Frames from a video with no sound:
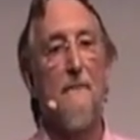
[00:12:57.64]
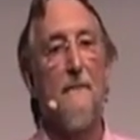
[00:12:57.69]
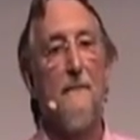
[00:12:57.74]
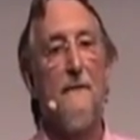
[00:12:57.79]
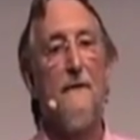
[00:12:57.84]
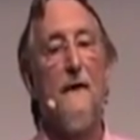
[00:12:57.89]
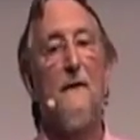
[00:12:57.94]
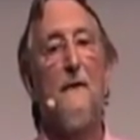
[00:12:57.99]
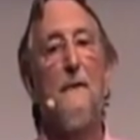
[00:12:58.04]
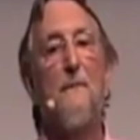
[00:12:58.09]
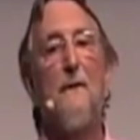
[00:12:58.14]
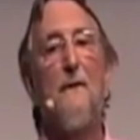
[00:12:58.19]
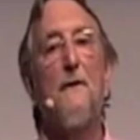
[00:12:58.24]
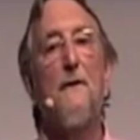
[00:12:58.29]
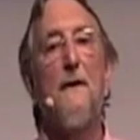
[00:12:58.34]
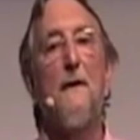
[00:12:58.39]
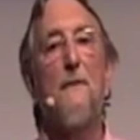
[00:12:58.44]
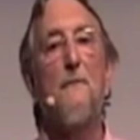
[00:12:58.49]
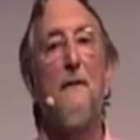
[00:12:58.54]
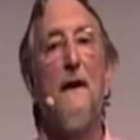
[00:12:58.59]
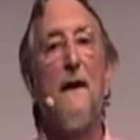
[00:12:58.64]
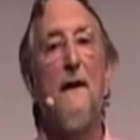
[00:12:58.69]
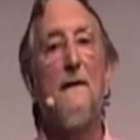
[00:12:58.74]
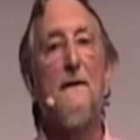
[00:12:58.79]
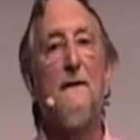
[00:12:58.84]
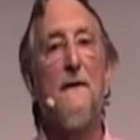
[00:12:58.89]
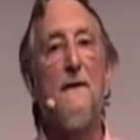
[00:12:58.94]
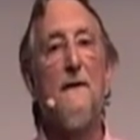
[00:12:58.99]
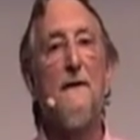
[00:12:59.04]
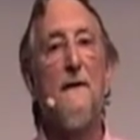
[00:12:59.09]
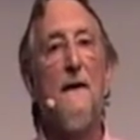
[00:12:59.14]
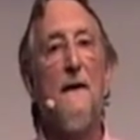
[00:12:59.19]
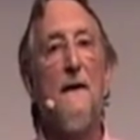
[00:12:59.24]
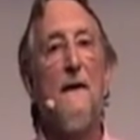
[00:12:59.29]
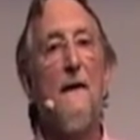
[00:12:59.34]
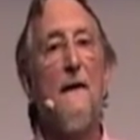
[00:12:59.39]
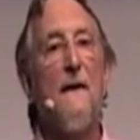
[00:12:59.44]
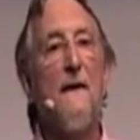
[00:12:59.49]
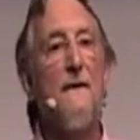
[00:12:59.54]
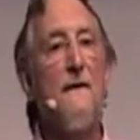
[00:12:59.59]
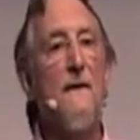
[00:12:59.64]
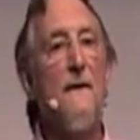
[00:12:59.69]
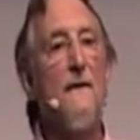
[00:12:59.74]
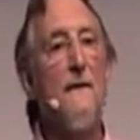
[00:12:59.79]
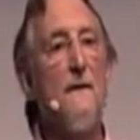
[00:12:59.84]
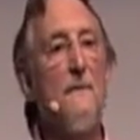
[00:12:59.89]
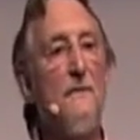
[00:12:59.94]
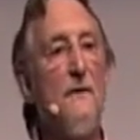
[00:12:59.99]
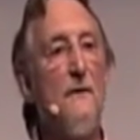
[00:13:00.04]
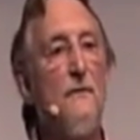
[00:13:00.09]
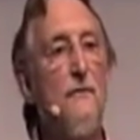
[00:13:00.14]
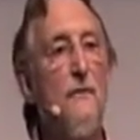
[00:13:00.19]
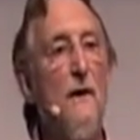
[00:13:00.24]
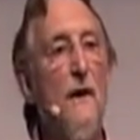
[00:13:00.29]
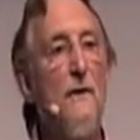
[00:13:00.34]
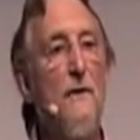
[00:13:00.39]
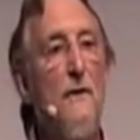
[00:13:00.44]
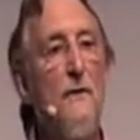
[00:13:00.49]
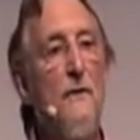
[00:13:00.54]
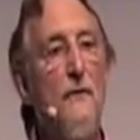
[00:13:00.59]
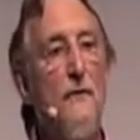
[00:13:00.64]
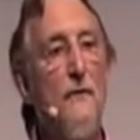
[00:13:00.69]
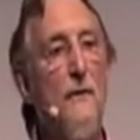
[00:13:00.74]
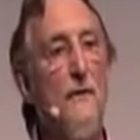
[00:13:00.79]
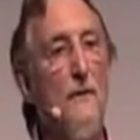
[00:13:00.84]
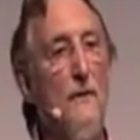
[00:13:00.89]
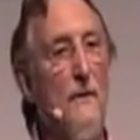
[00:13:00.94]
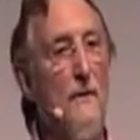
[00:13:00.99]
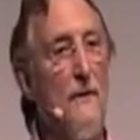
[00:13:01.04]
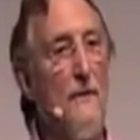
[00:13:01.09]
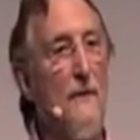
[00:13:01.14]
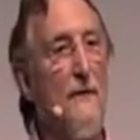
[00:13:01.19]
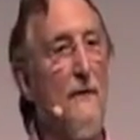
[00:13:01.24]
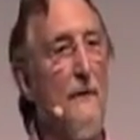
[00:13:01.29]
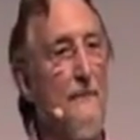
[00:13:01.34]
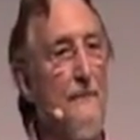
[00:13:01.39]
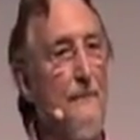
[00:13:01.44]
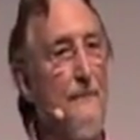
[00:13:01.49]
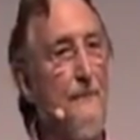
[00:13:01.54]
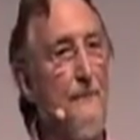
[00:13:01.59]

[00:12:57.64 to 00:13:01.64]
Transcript: therapeutic practice in terms of road forks.